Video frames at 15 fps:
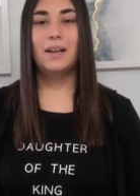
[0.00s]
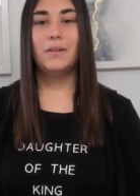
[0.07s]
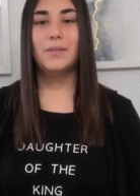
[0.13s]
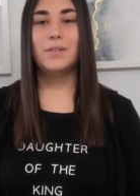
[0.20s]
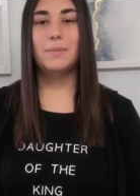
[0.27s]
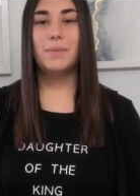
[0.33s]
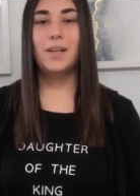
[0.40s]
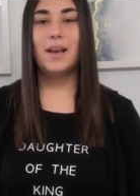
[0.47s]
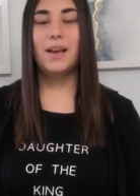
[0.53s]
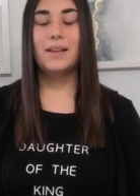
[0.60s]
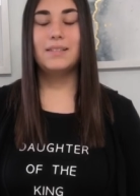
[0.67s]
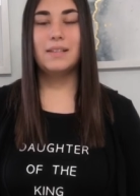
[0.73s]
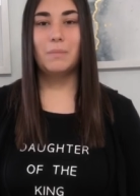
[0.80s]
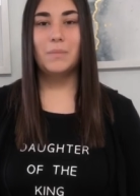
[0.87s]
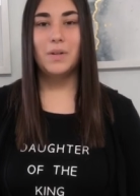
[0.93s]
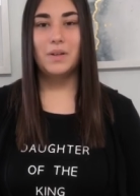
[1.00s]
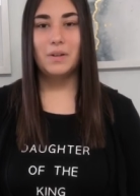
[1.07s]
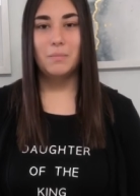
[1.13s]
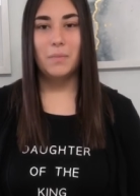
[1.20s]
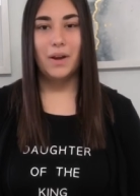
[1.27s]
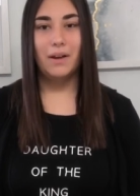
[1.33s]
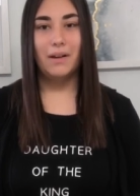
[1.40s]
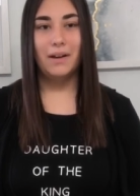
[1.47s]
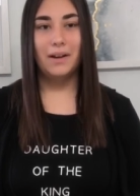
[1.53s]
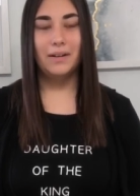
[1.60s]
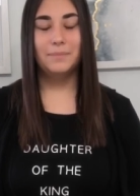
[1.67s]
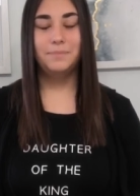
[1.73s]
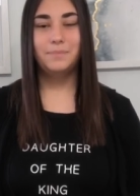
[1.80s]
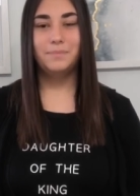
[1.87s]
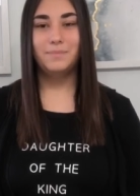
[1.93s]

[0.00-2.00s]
And it was something I accepted in my heart.